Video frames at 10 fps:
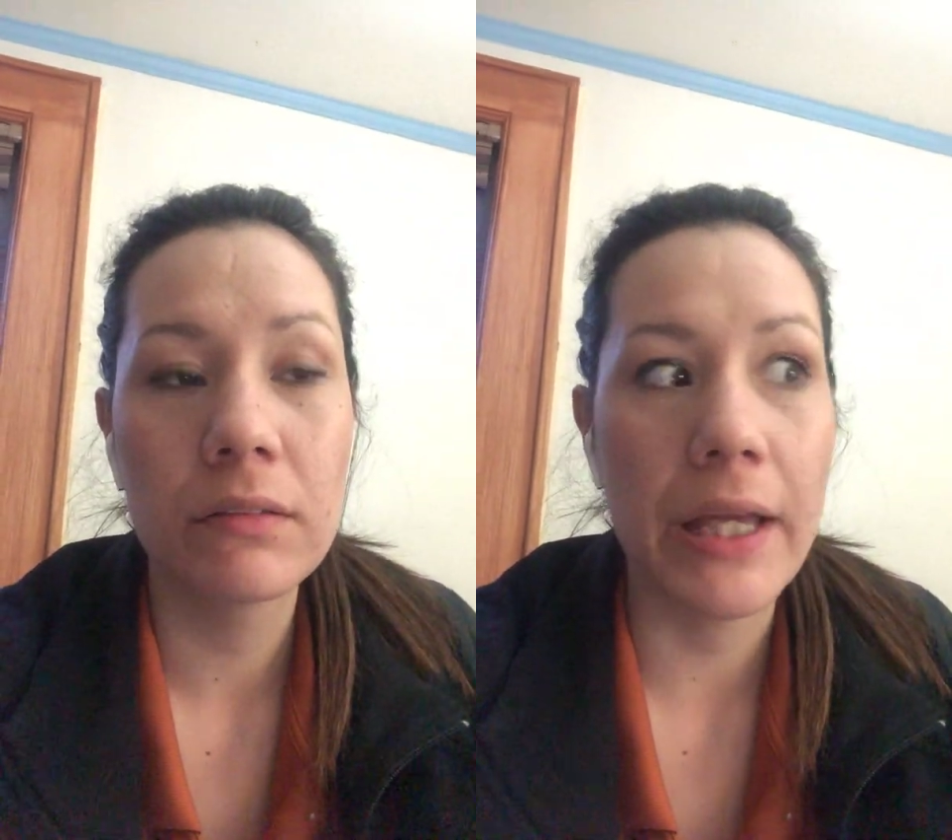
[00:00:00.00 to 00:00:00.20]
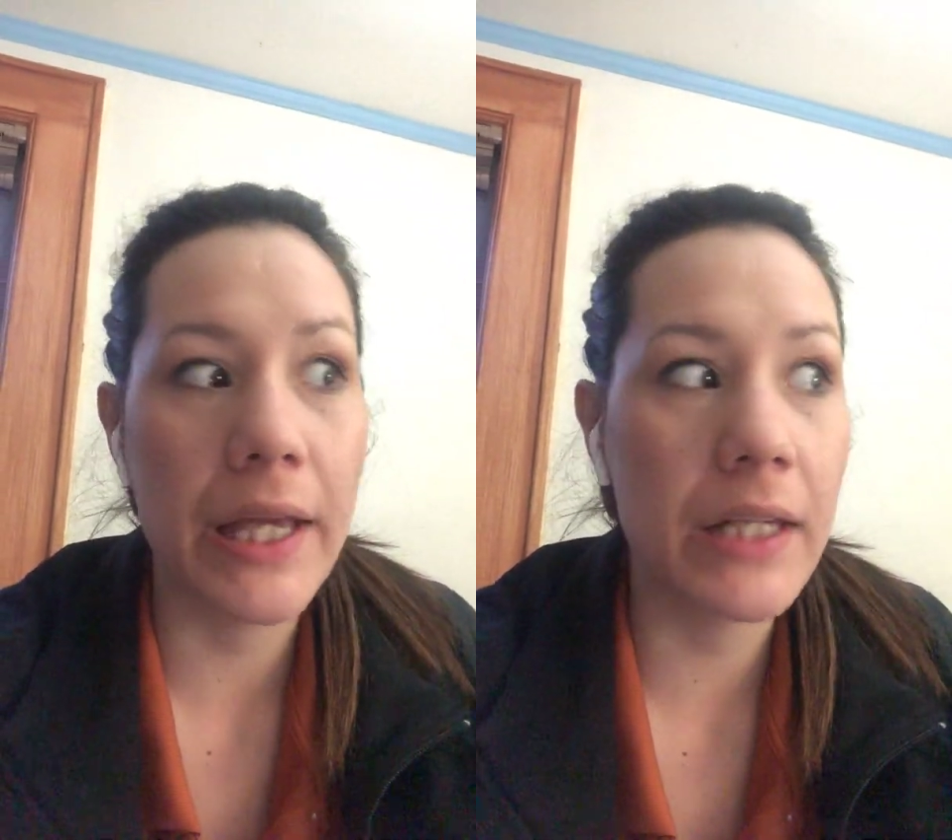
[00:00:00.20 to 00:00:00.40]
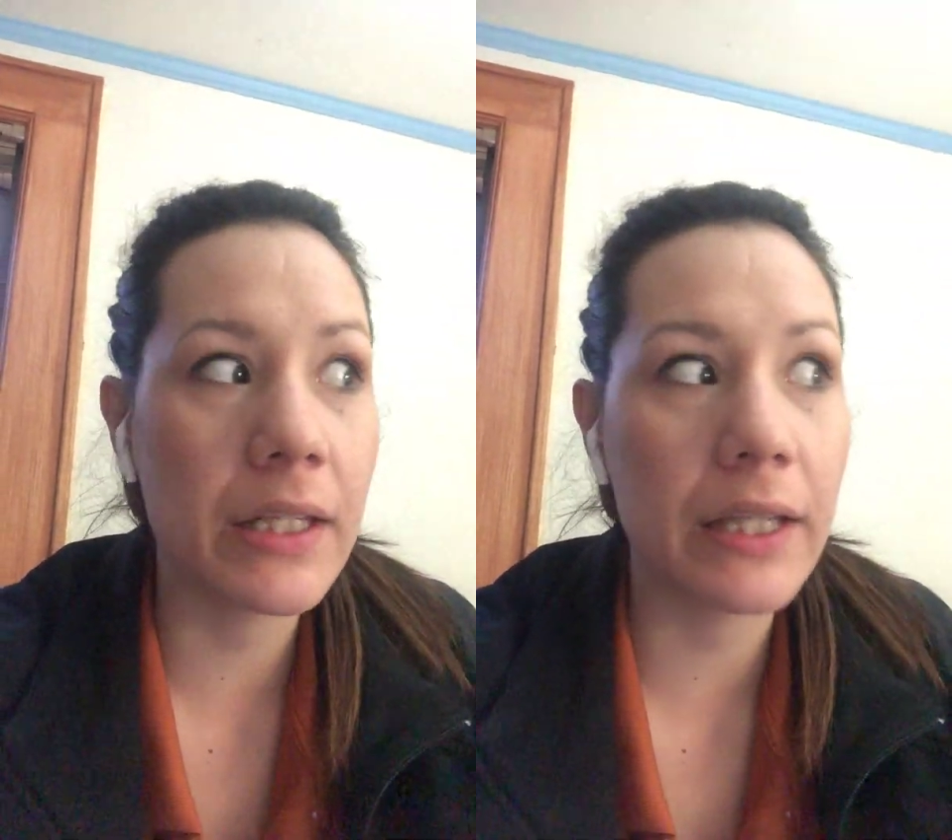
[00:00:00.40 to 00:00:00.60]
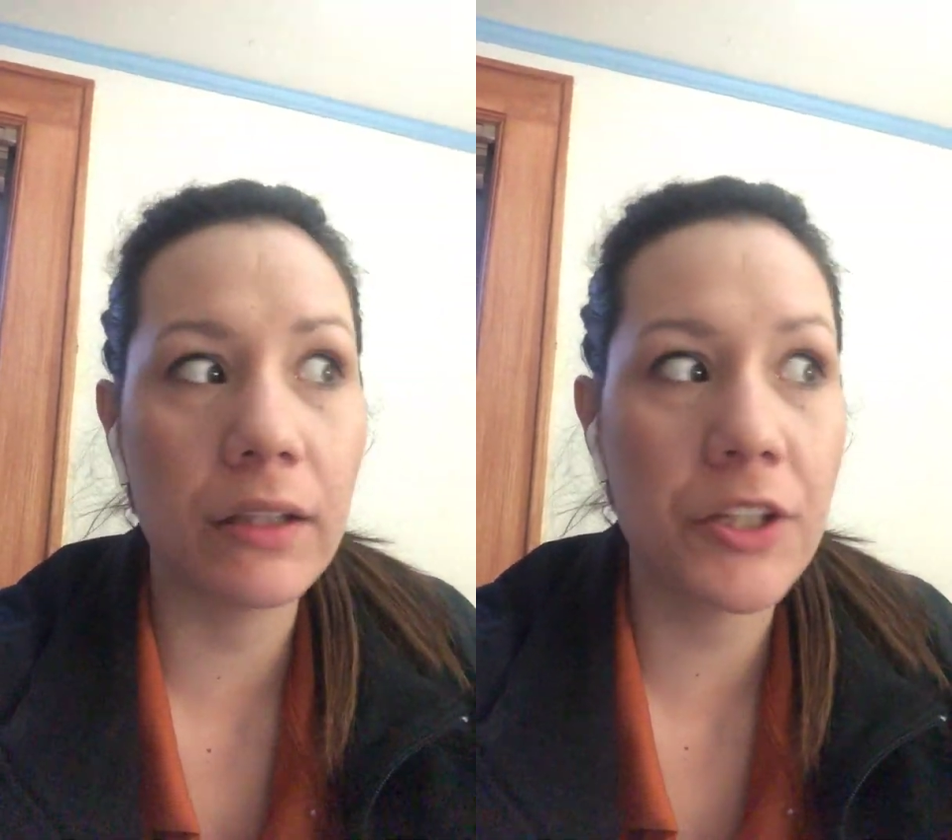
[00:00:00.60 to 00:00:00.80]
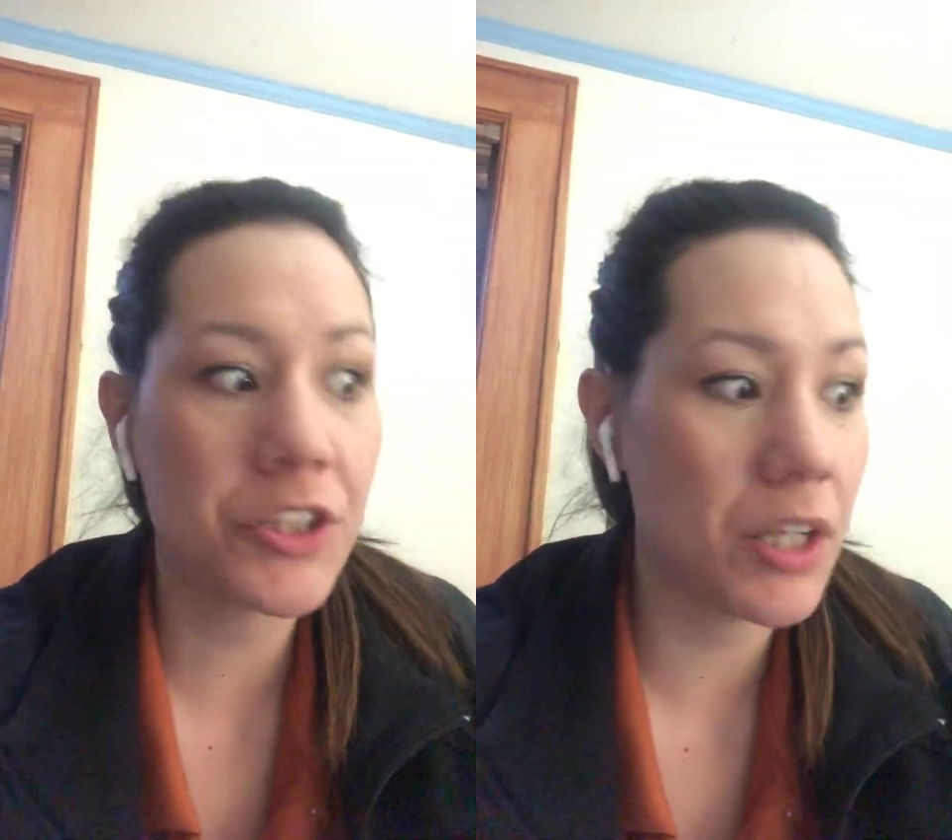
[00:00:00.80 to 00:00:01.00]
And at
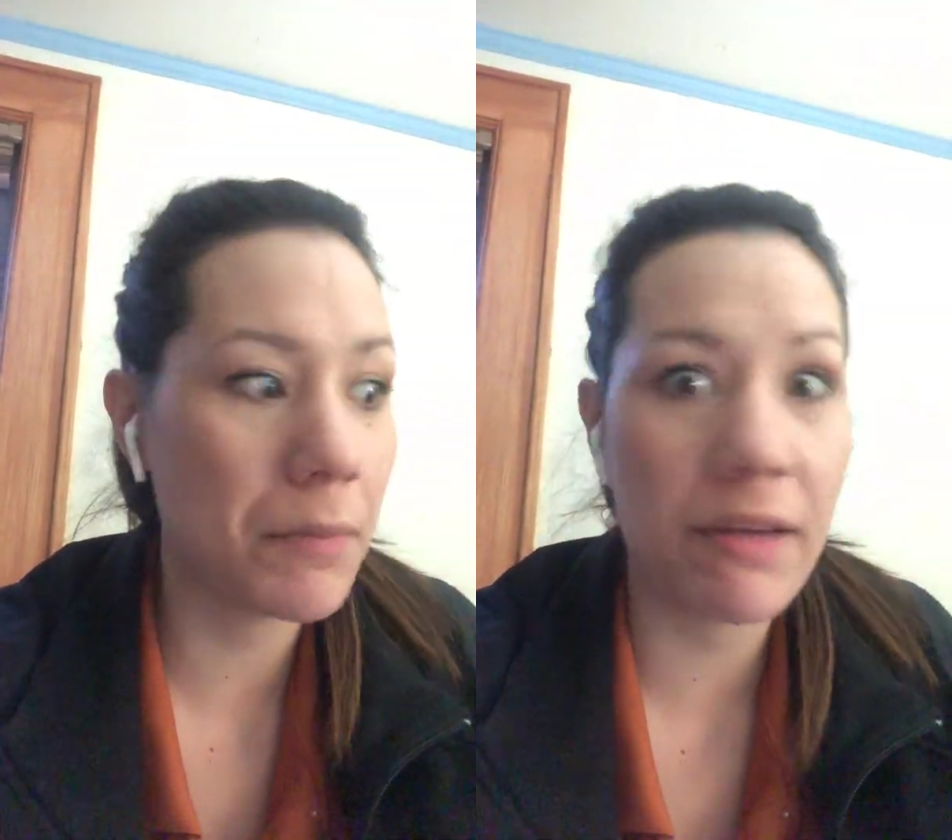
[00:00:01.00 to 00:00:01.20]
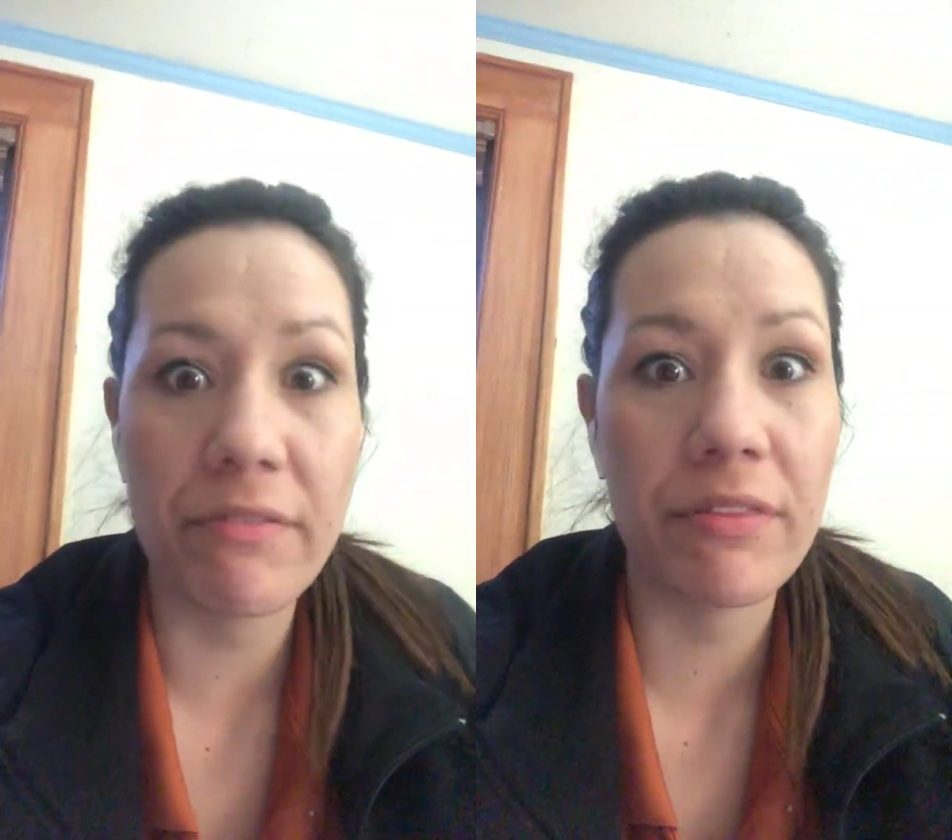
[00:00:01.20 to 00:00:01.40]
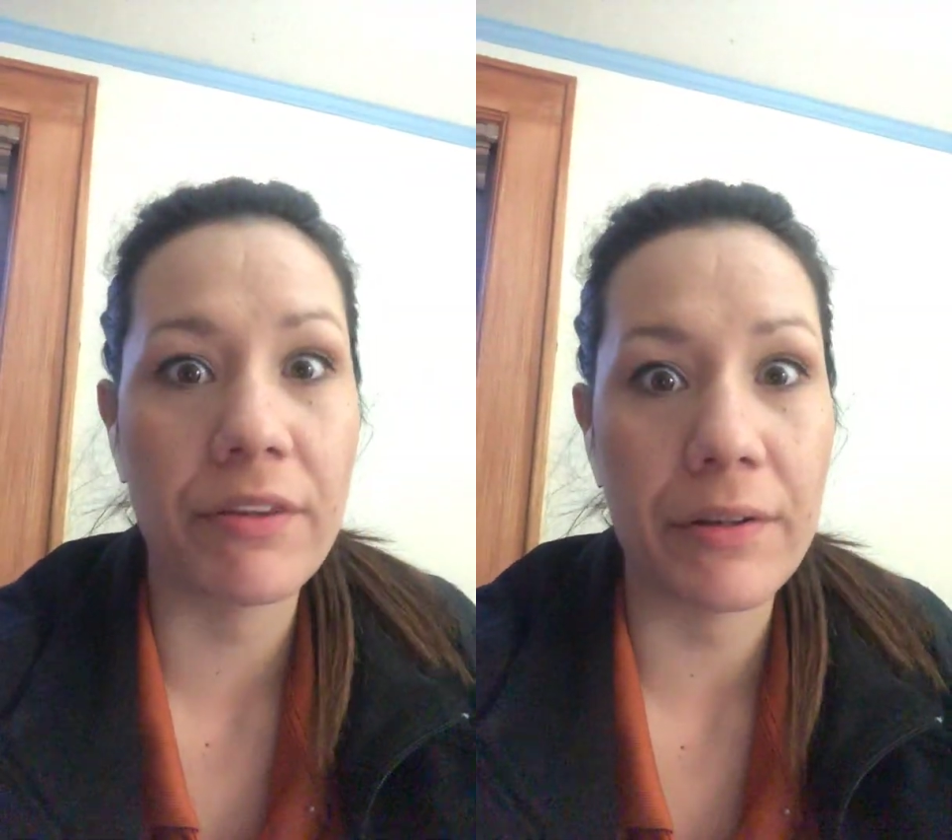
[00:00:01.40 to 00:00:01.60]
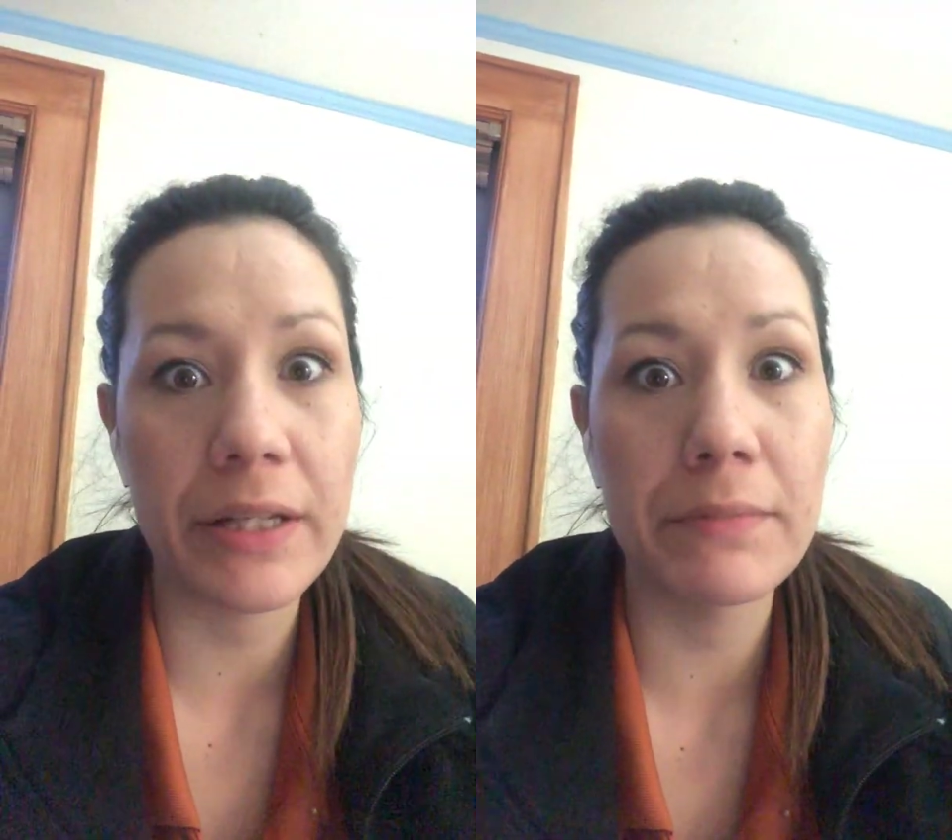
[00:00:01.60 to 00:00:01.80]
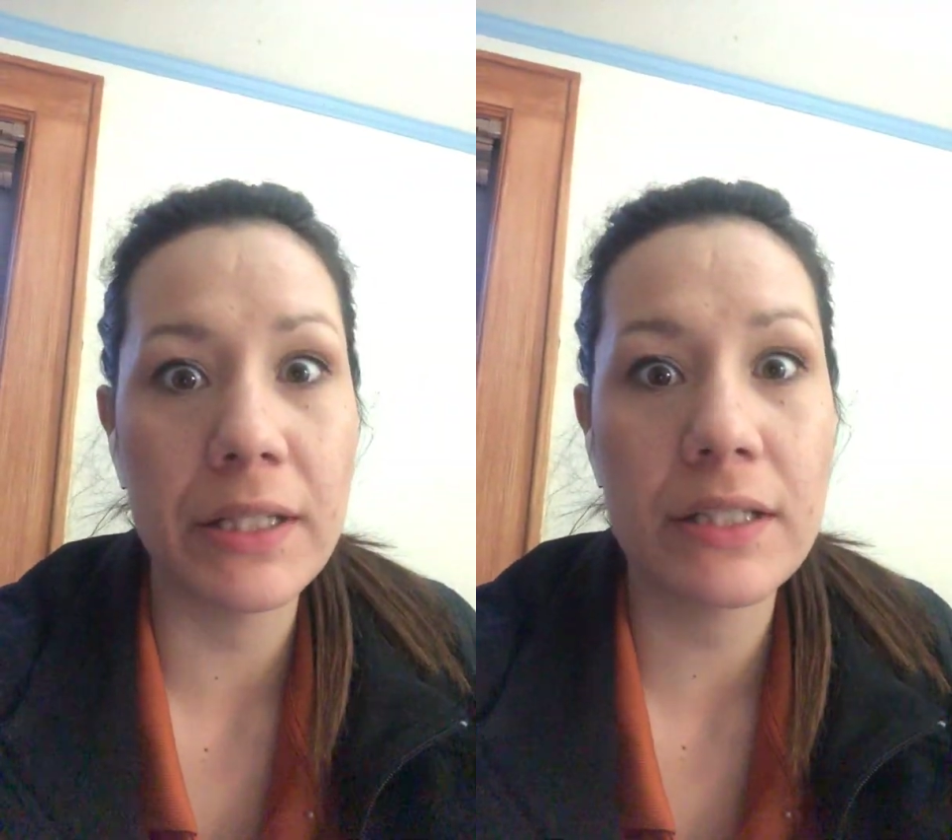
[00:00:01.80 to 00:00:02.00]
lunchtime, I have
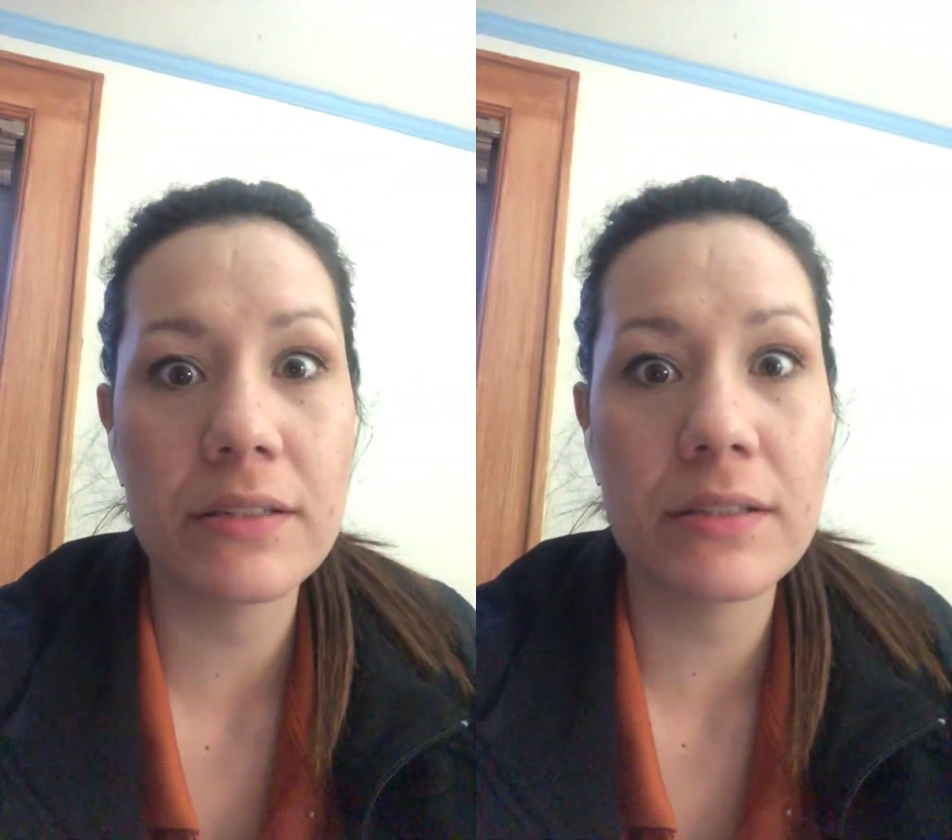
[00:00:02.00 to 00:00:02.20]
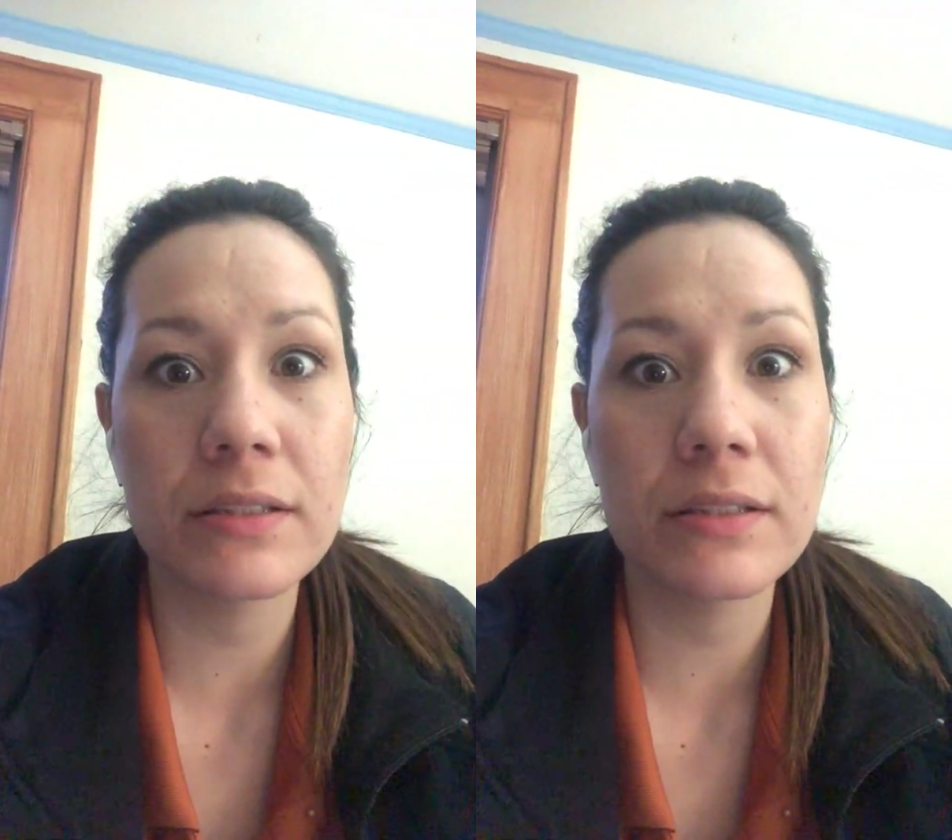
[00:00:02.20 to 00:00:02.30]
30 minutes.